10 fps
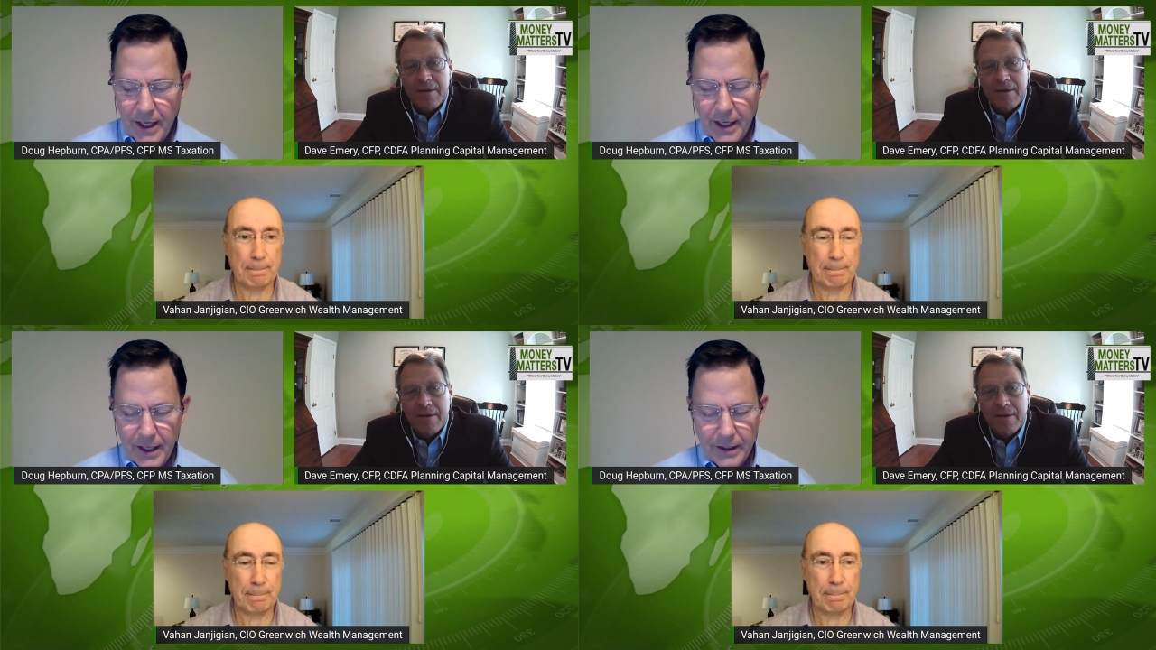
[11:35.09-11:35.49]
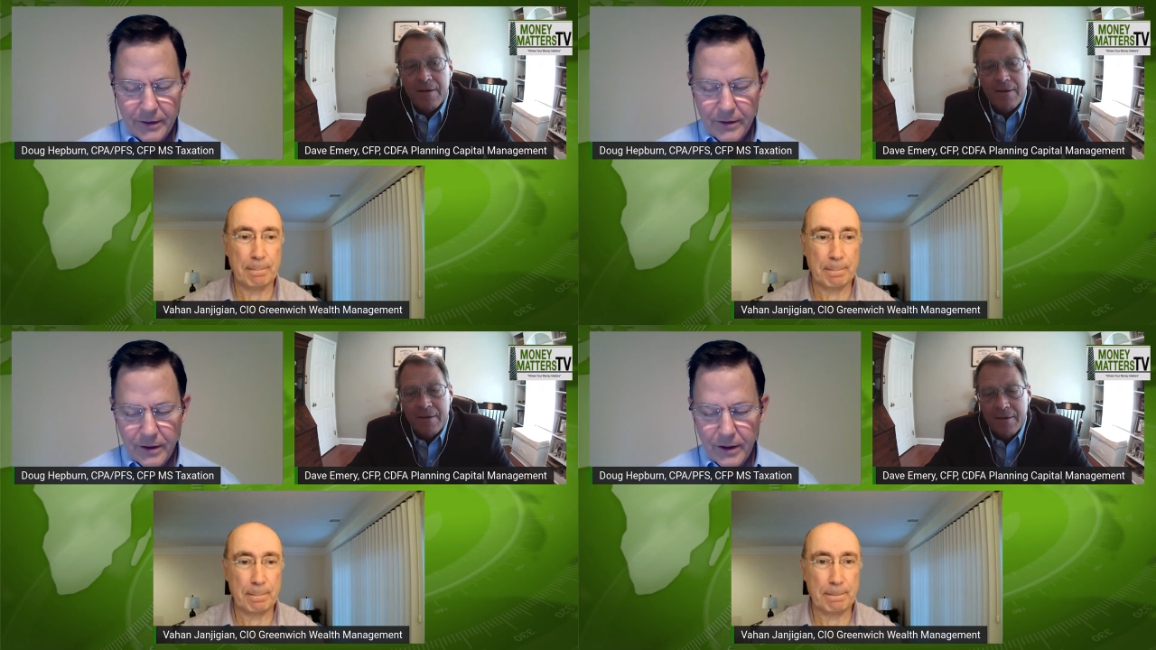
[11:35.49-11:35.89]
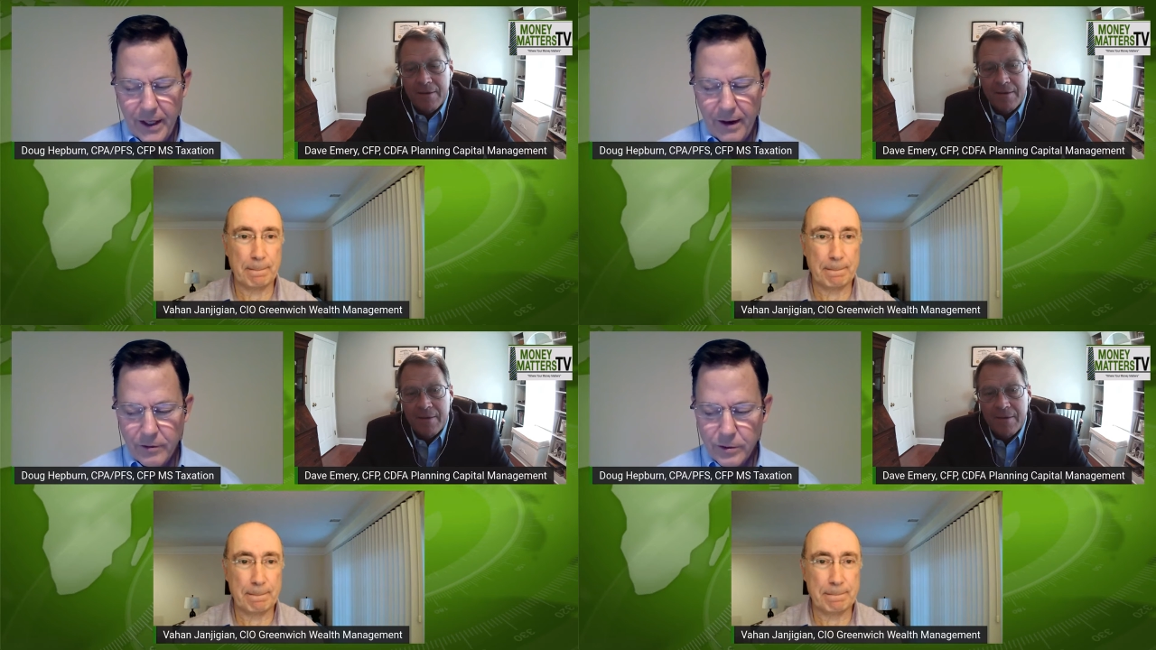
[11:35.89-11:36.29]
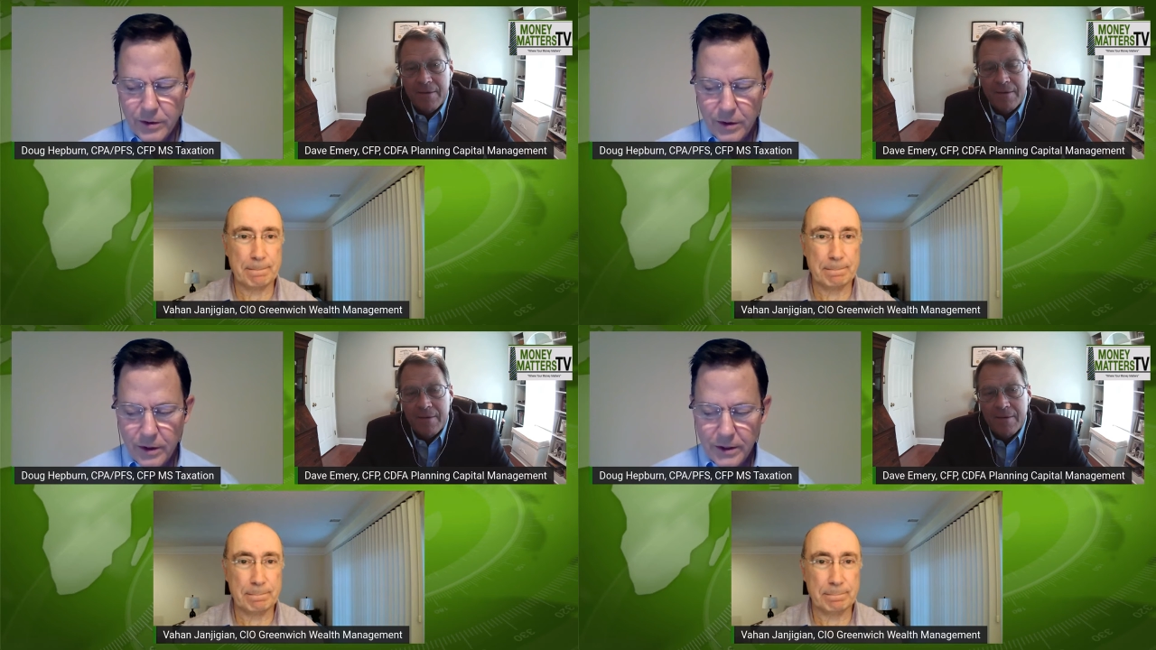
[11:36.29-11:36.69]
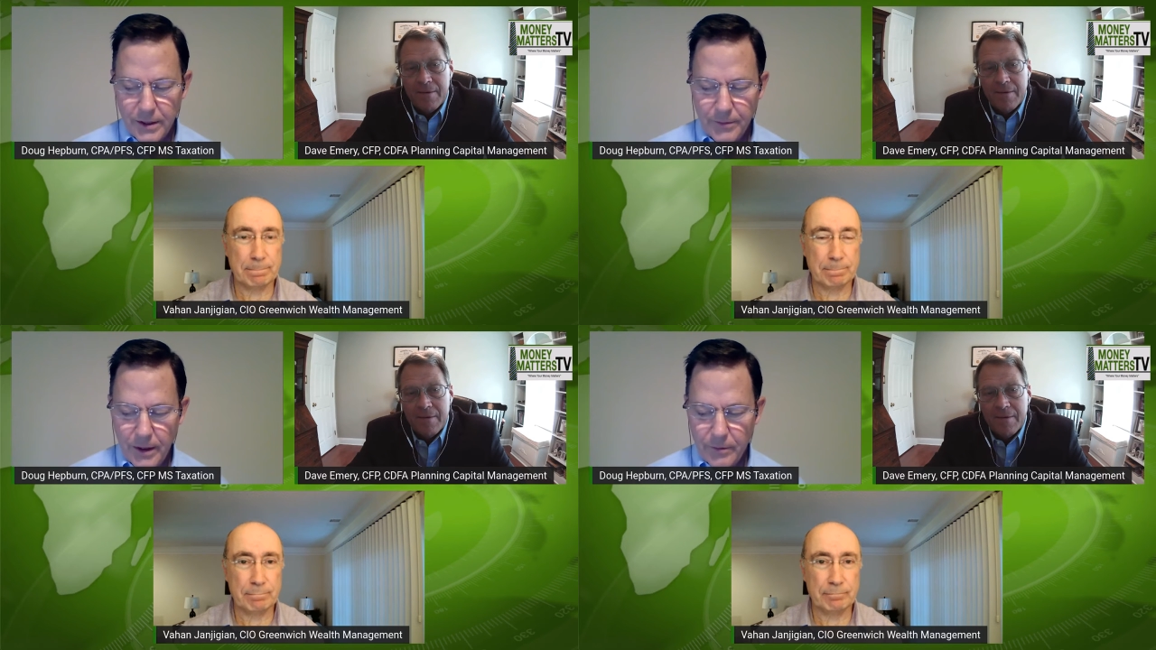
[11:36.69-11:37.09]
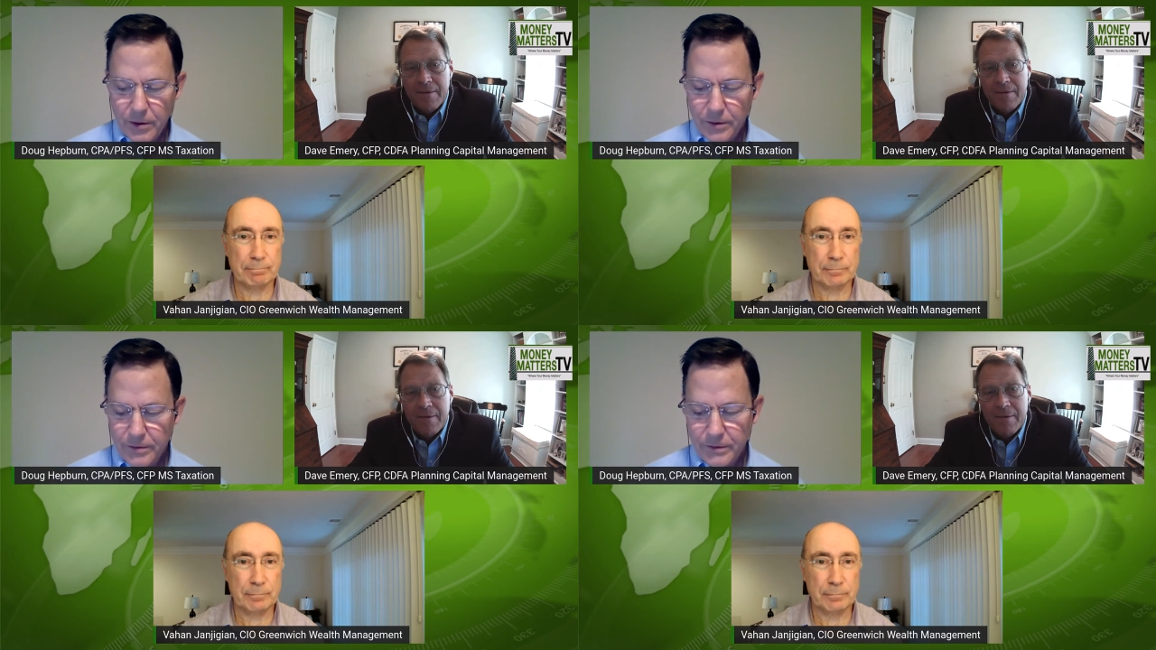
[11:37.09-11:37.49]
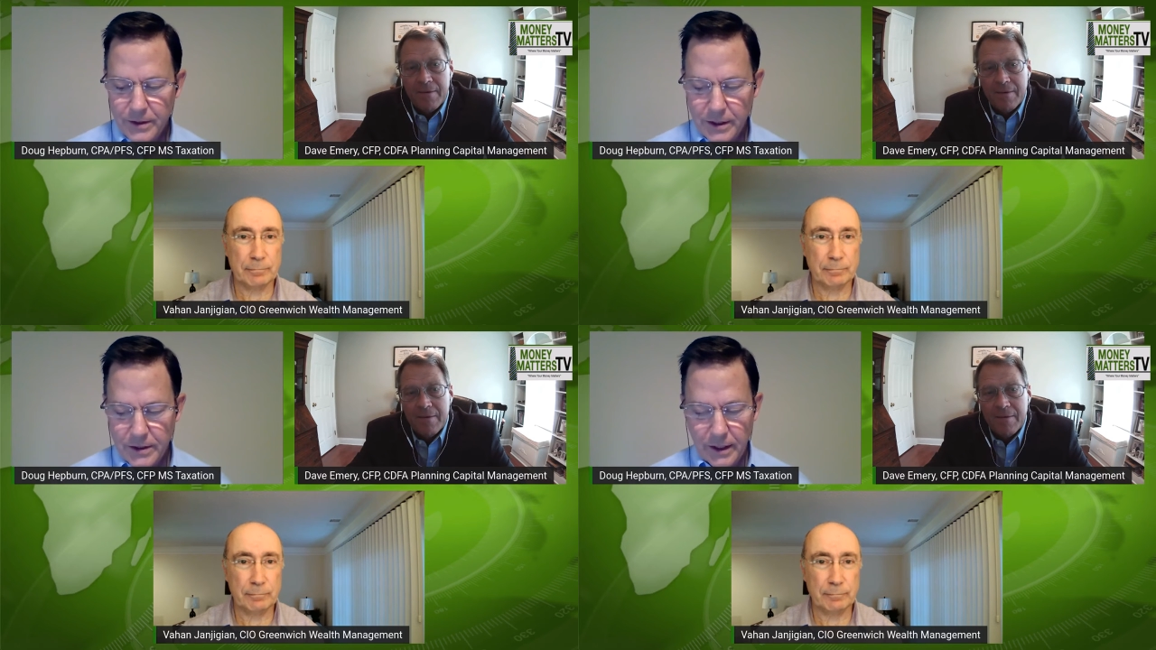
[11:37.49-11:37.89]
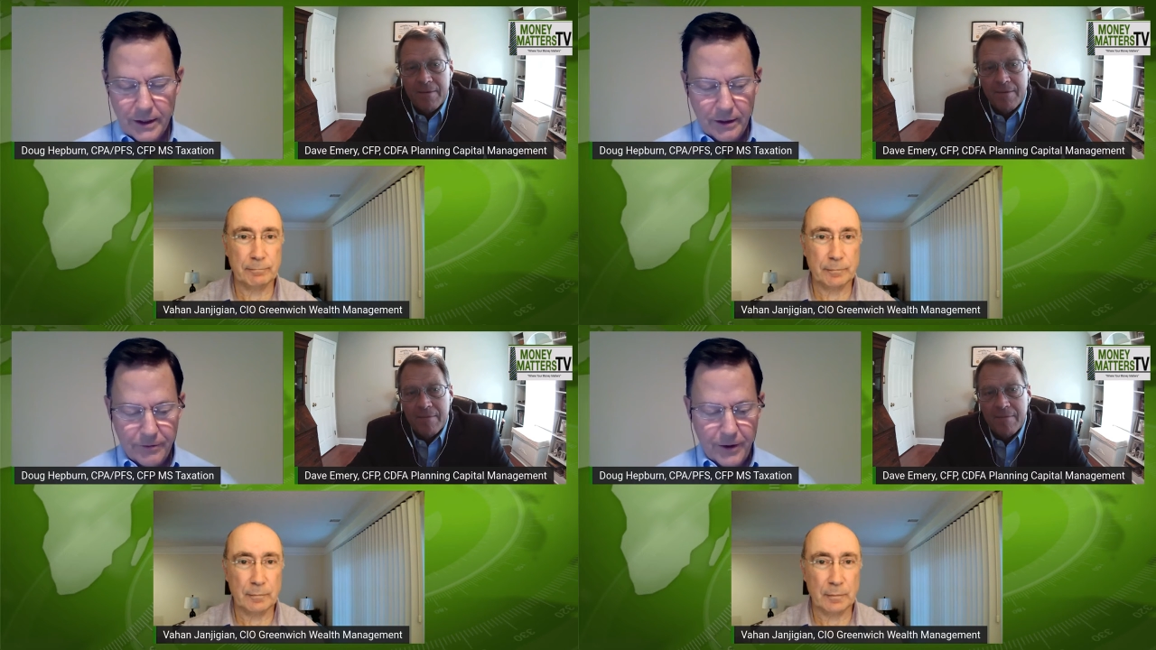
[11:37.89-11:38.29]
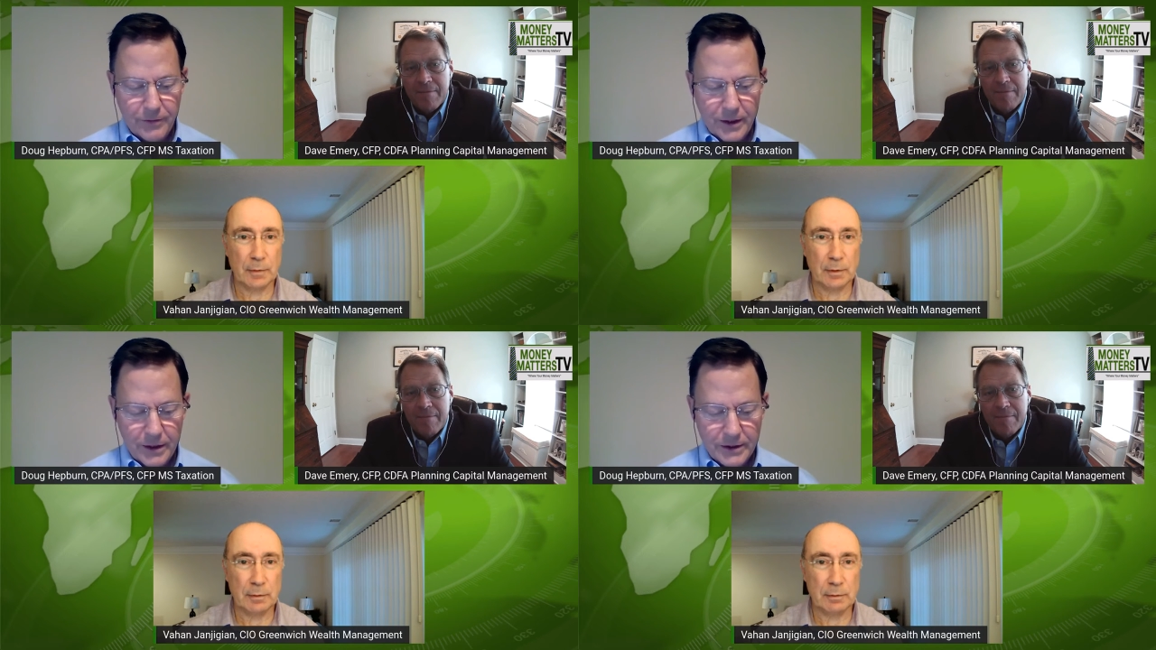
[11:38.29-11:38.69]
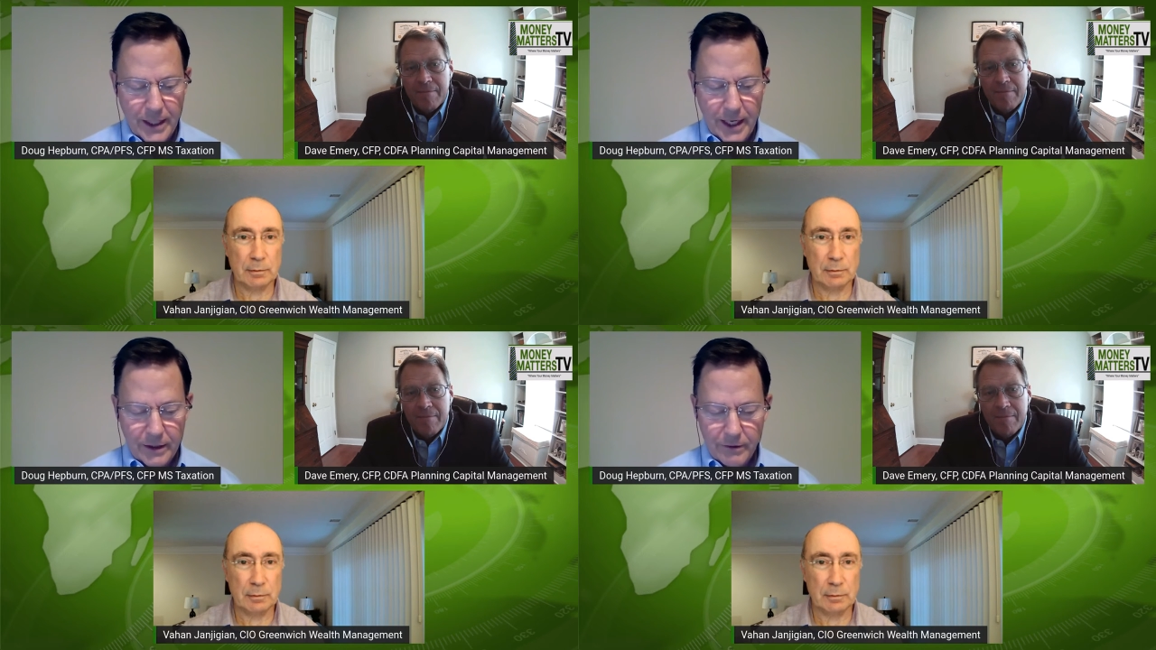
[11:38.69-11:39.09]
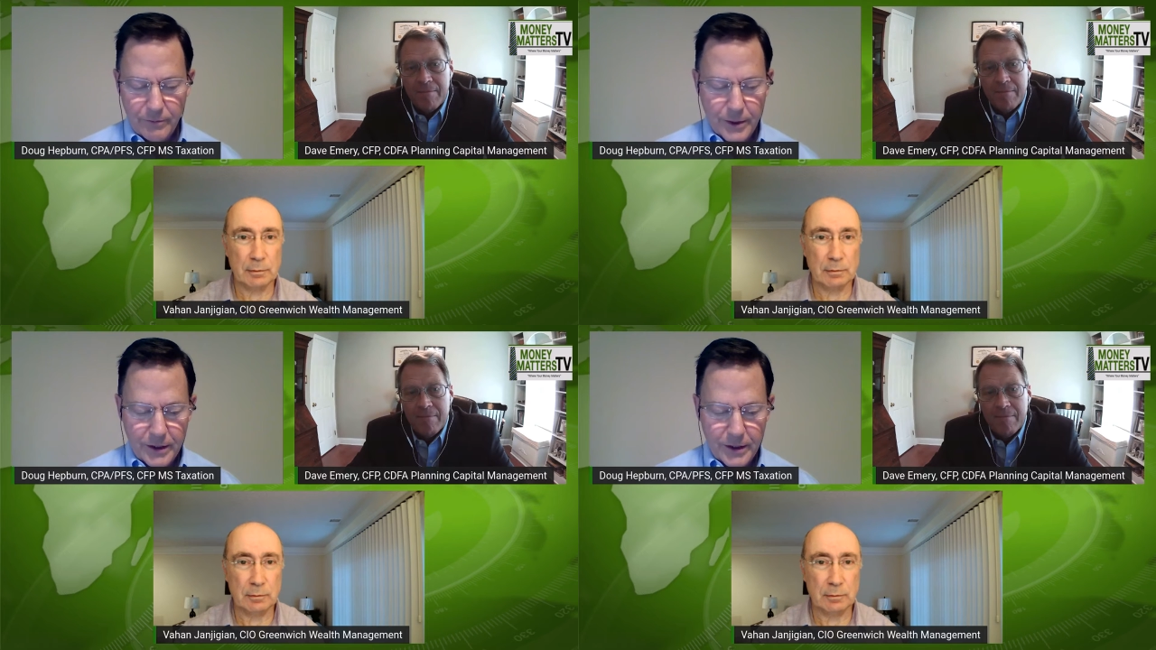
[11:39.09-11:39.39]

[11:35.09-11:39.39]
Speaker 1: and you know, the average return in September since 1950 is negative.